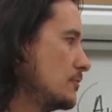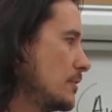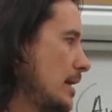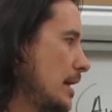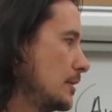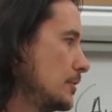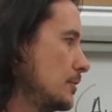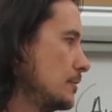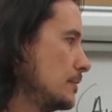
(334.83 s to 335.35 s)

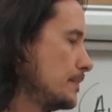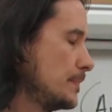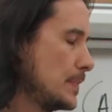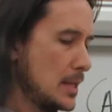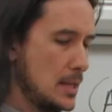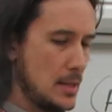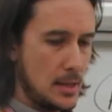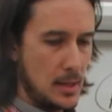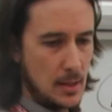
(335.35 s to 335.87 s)
value.
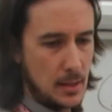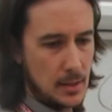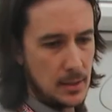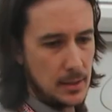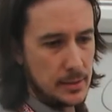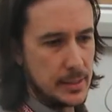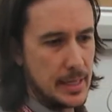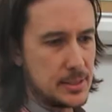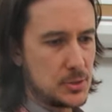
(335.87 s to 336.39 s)

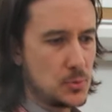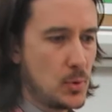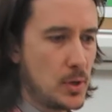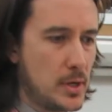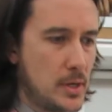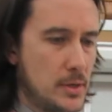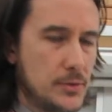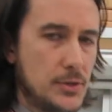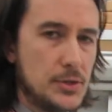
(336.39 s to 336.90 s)
That's
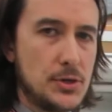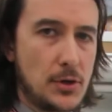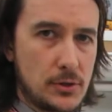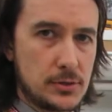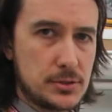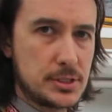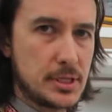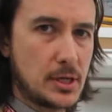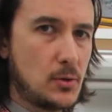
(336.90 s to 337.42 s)
where the
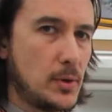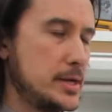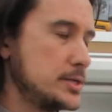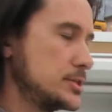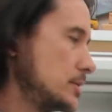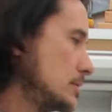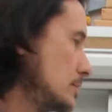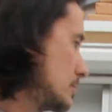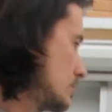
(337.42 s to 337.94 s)
Nernst
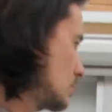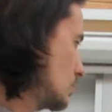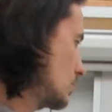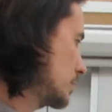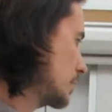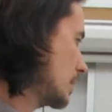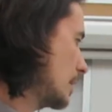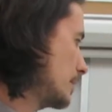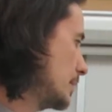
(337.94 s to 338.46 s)
equation
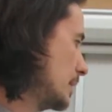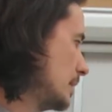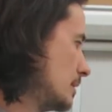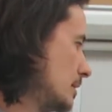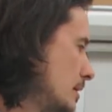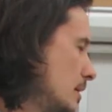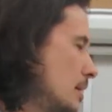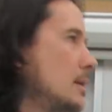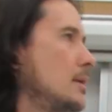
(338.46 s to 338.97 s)
would come
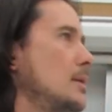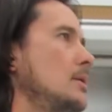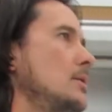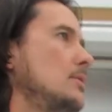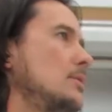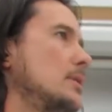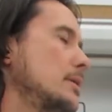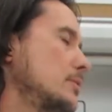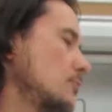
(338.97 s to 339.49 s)
in.
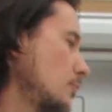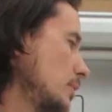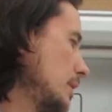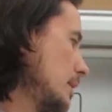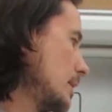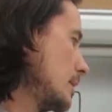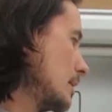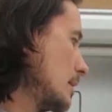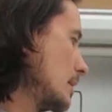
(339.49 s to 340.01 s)
Right? If
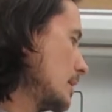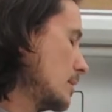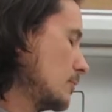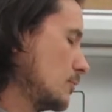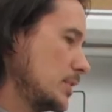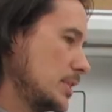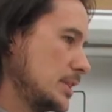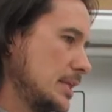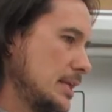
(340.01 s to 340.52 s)

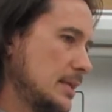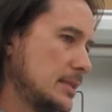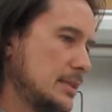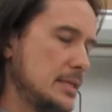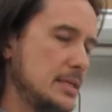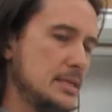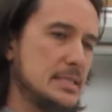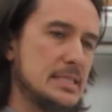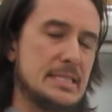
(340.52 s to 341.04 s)
we think
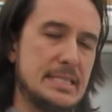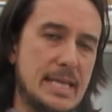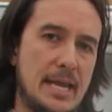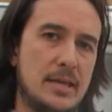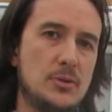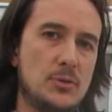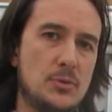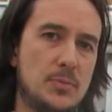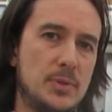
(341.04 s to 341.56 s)
the
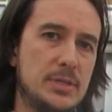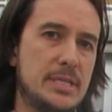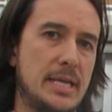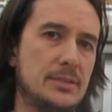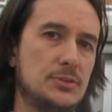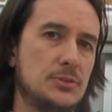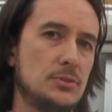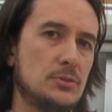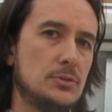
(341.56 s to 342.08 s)
standard
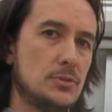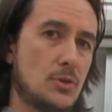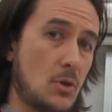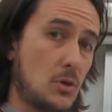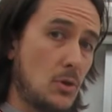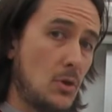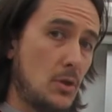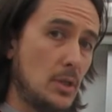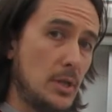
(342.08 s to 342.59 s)
potentials
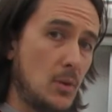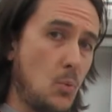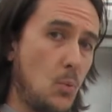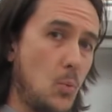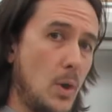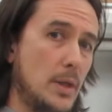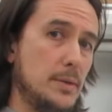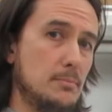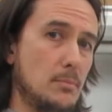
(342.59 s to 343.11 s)
are all at
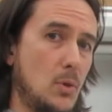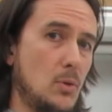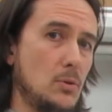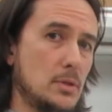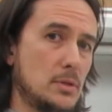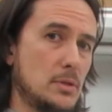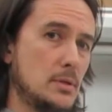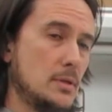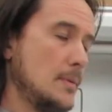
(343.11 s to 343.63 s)
1
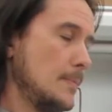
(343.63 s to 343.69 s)
molar,